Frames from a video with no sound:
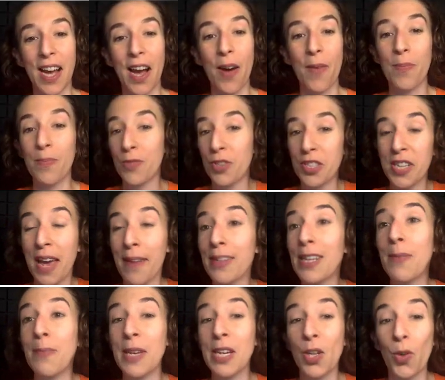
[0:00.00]
um, just
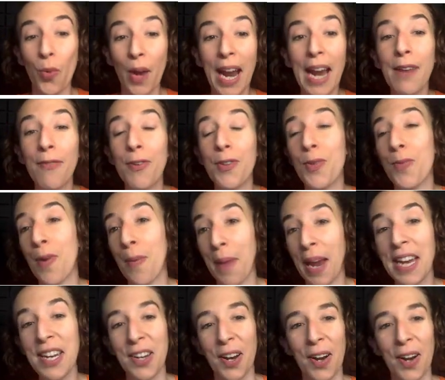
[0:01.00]
having it be gray for the
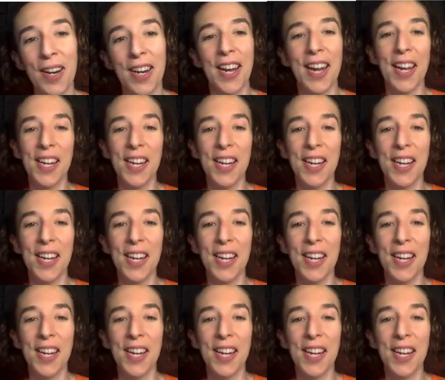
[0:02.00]
remainder.